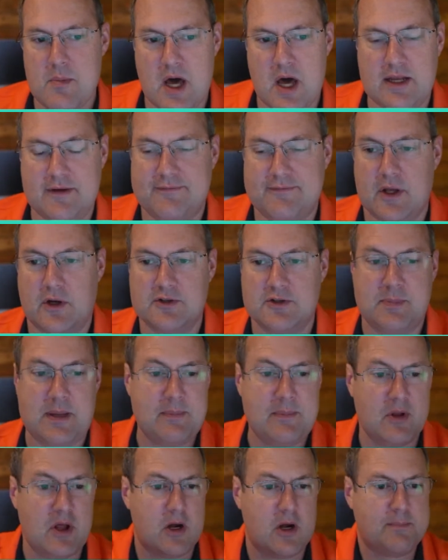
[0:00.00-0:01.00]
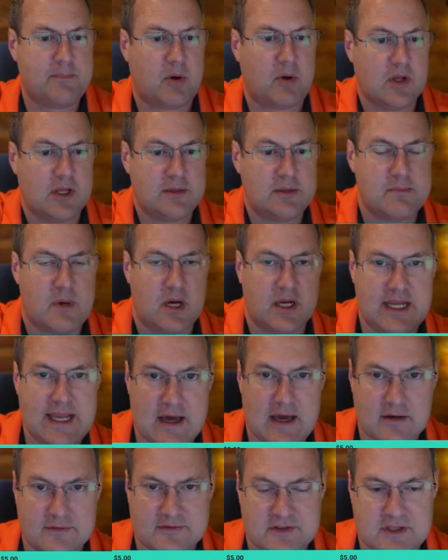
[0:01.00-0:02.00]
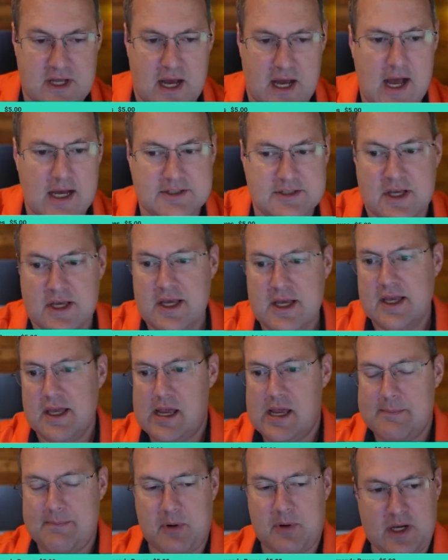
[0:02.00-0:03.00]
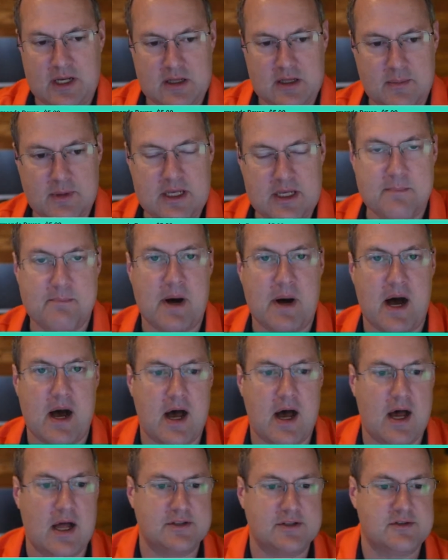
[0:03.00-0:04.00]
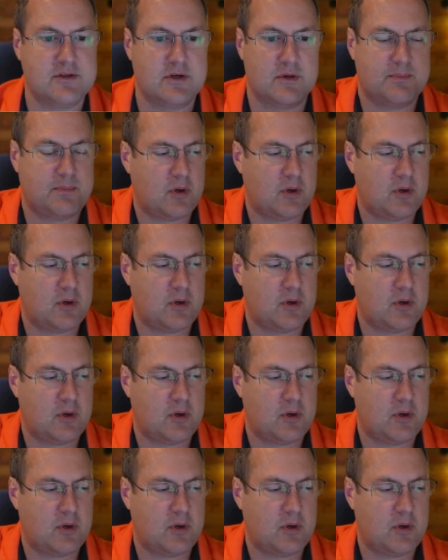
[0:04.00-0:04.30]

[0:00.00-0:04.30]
flows. People aren't pulling money out of stocks and putting them into bonds or